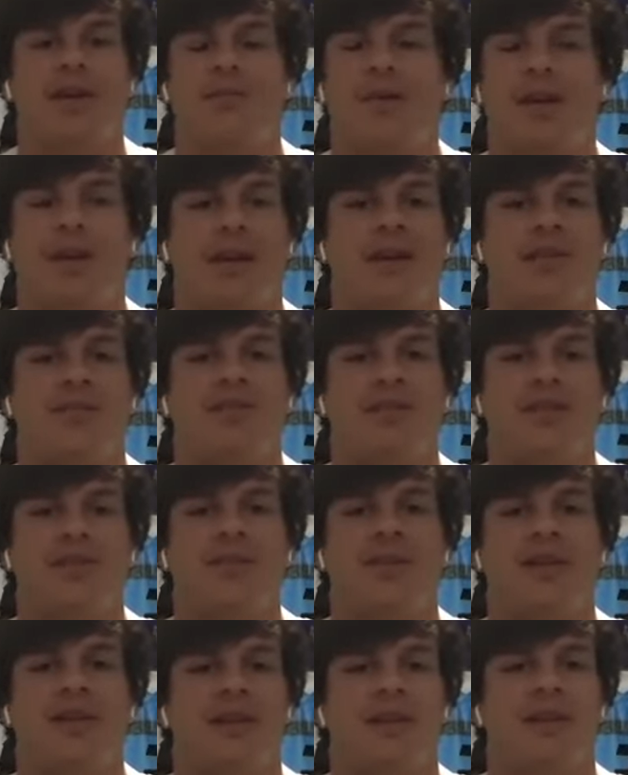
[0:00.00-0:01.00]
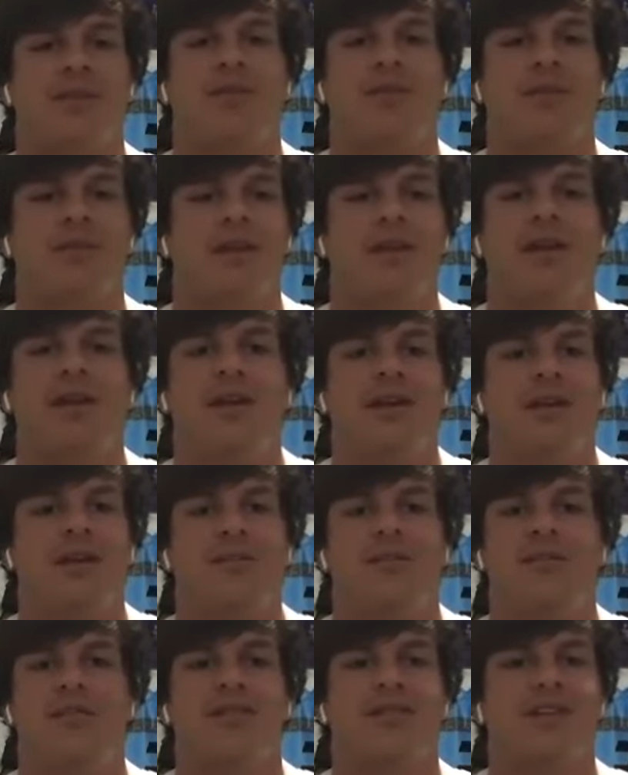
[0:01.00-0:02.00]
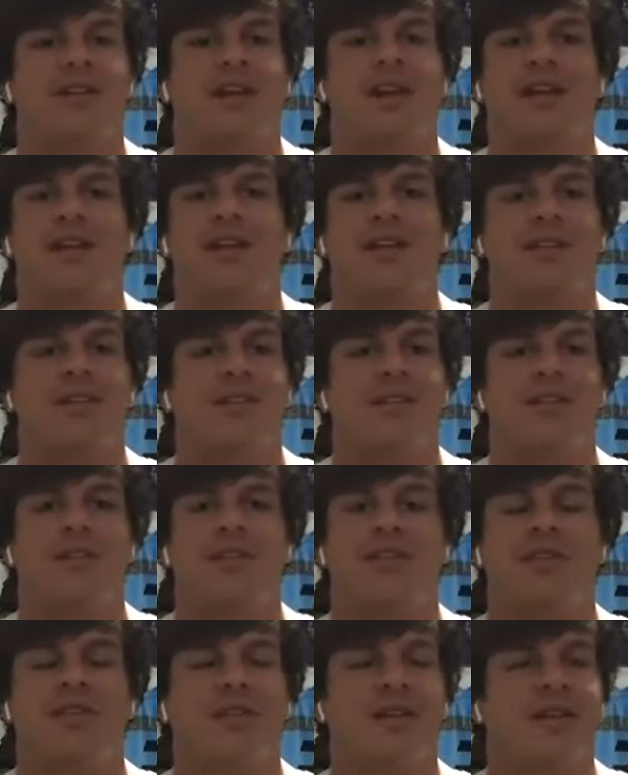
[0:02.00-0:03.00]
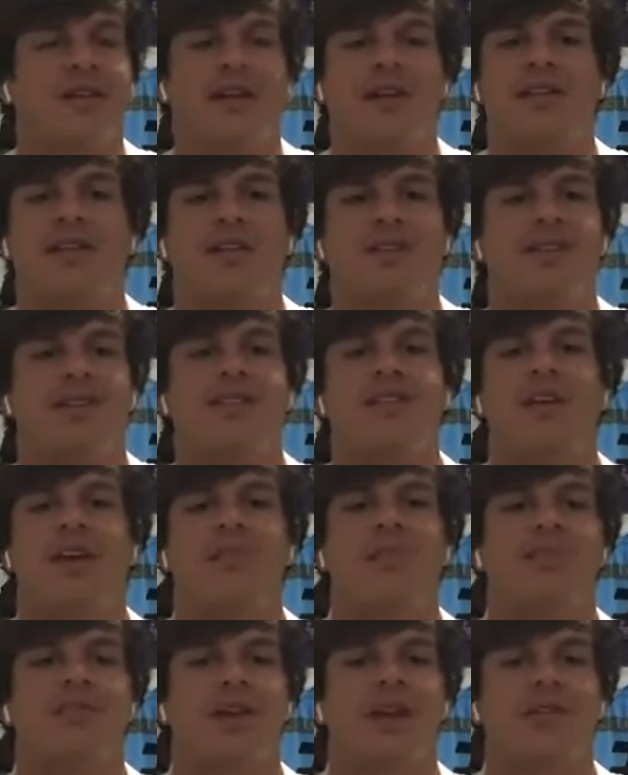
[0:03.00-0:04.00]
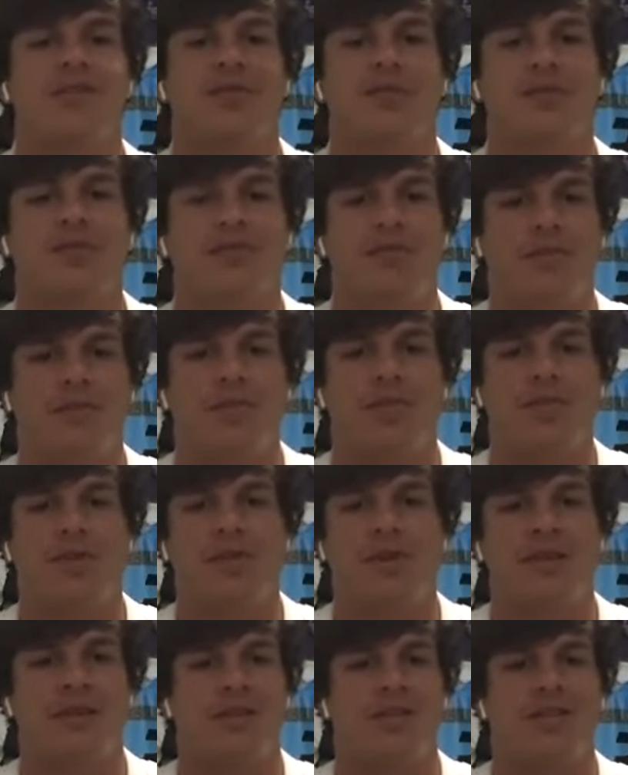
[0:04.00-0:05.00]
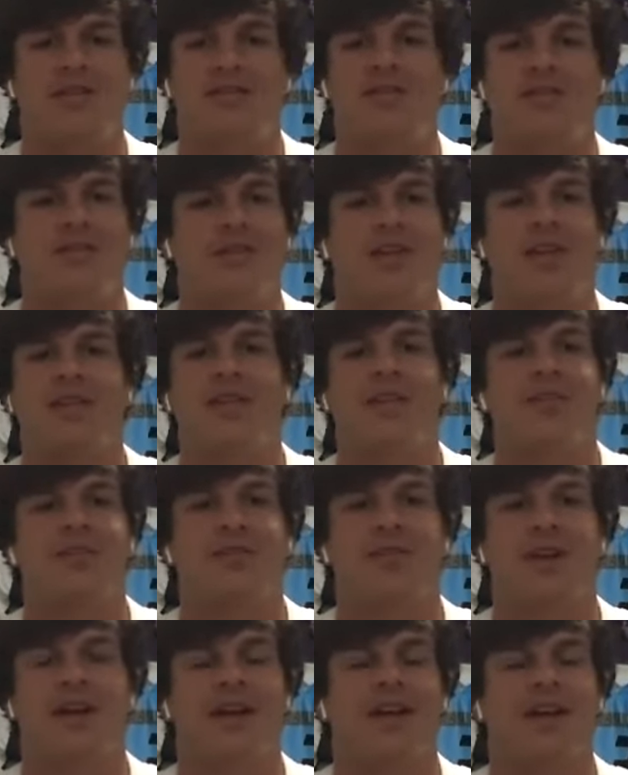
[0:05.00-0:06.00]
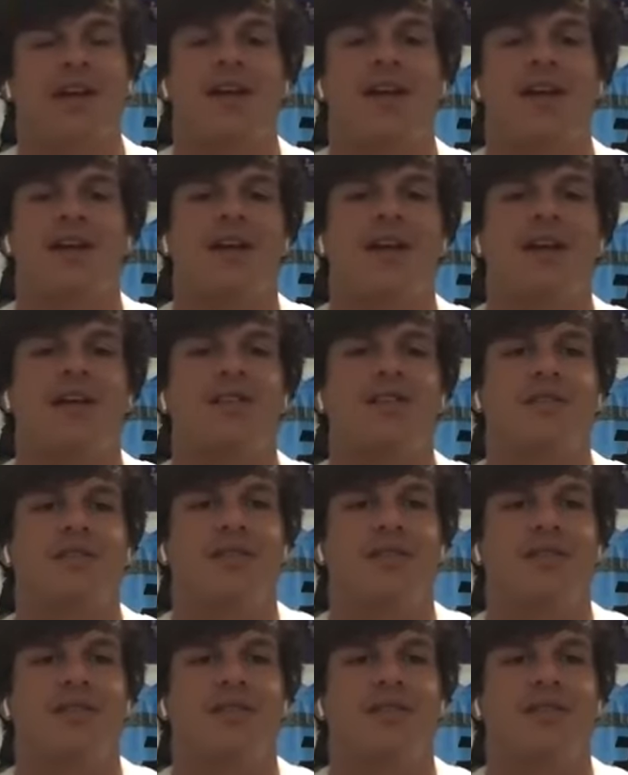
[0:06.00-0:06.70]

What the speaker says: It may not seem like it, but once the clock hits zero, nothing's the same as high school football. Nothing's Friday Night Lights.